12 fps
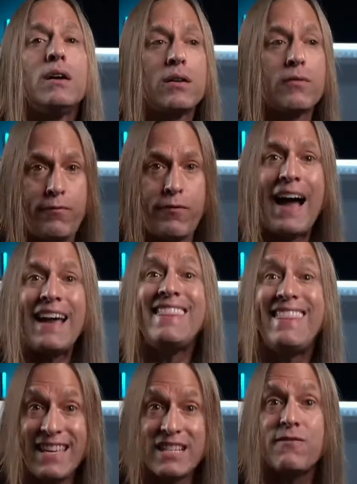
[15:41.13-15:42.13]
find
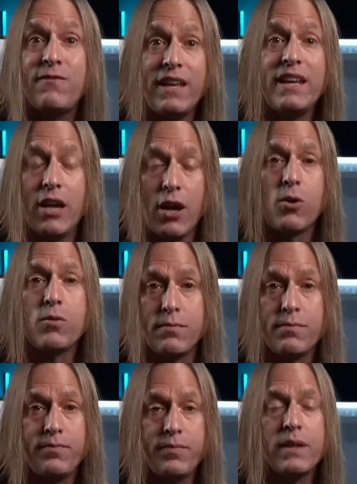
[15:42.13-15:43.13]
this video,
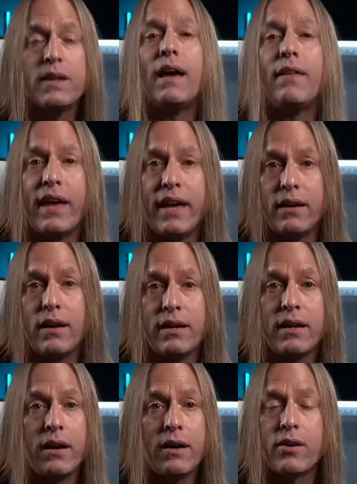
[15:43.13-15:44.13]
and then
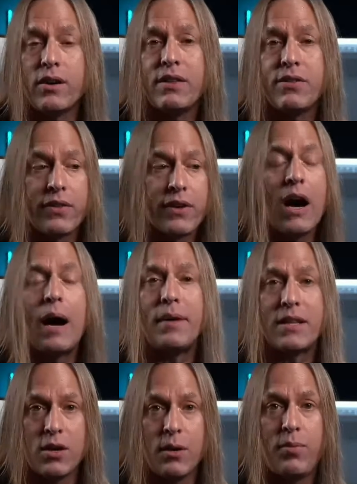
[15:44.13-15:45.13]
underneath in the
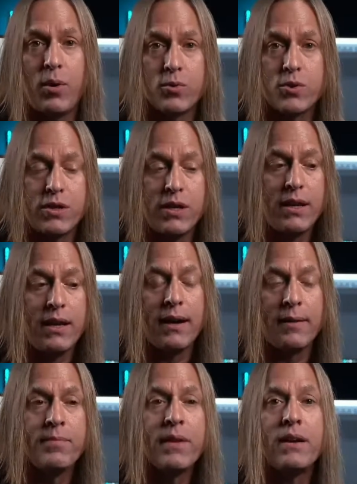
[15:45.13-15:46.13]
comments, I'll post the